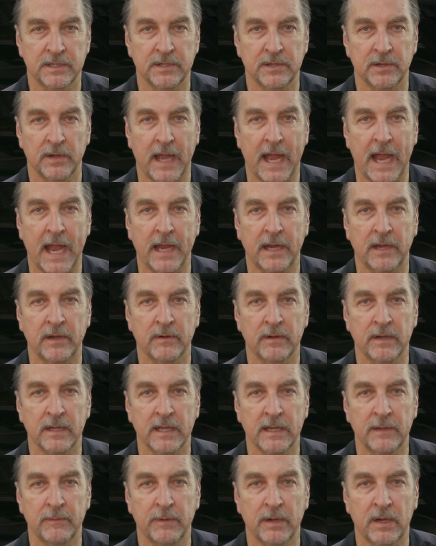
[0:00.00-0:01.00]
to
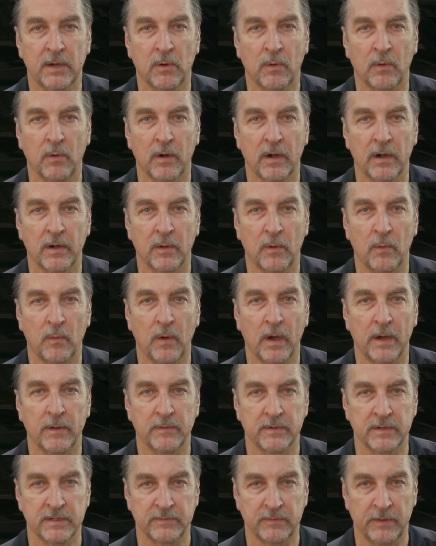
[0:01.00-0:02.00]
accurately record what
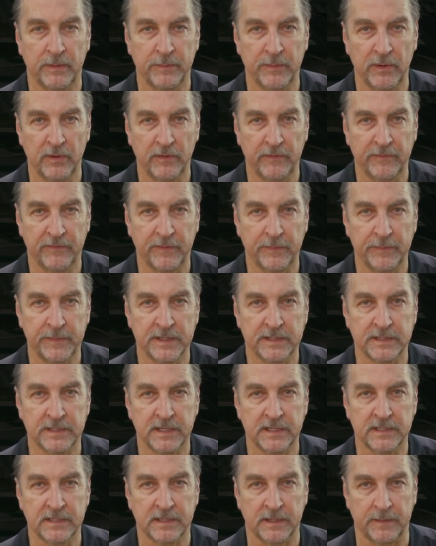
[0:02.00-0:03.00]
was removed from the
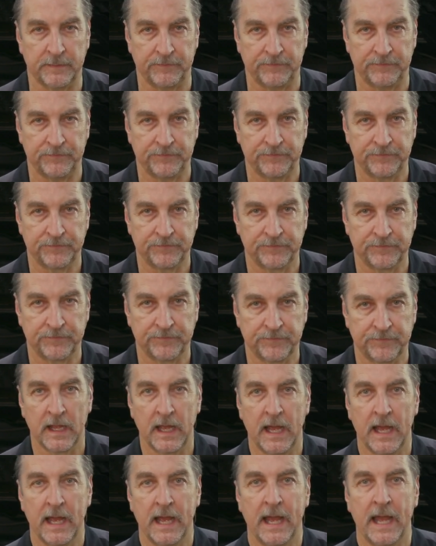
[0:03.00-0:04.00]
system.
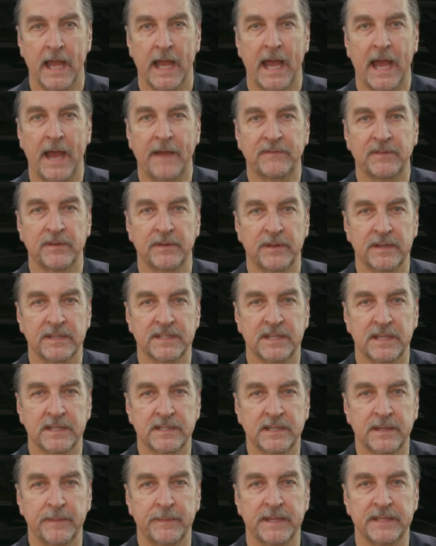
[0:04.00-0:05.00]
After the
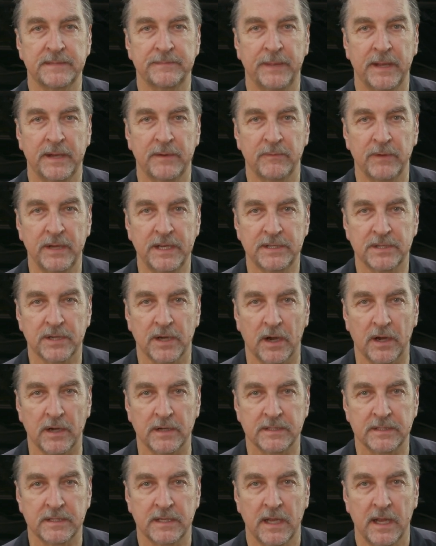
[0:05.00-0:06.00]
system has been
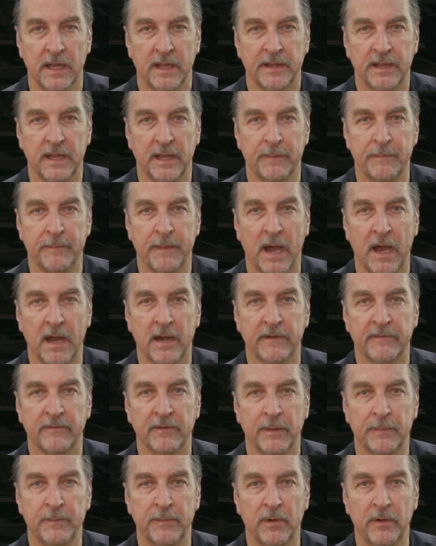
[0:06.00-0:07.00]
recharged, the amount
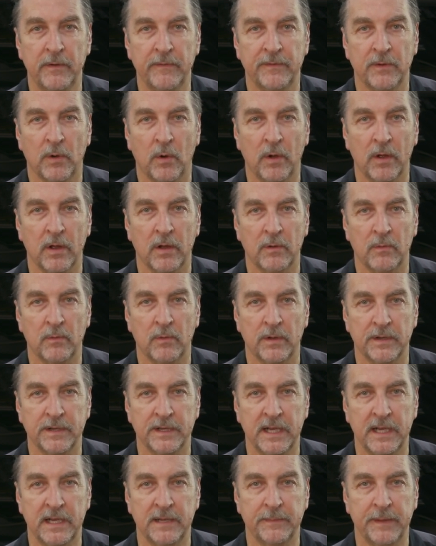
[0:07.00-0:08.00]
of removed oil will
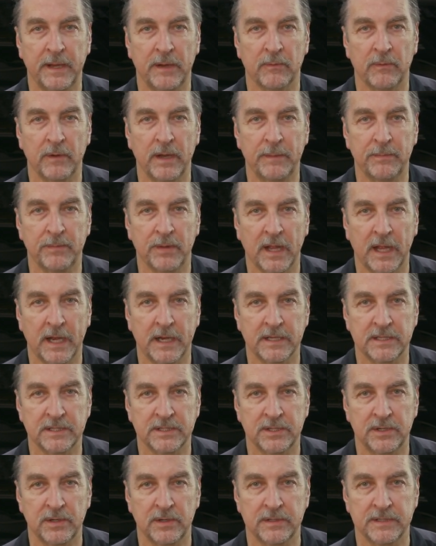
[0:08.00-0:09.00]
need to be
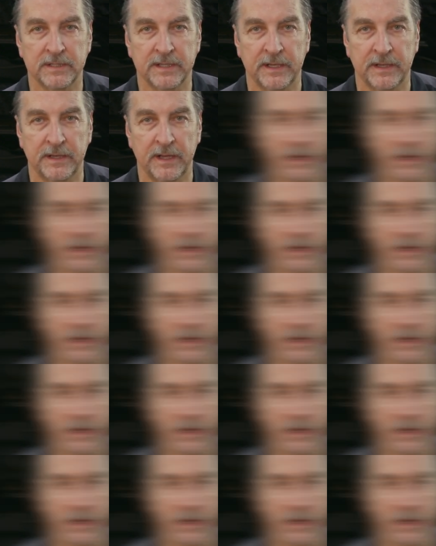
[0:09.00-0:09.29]
replenished using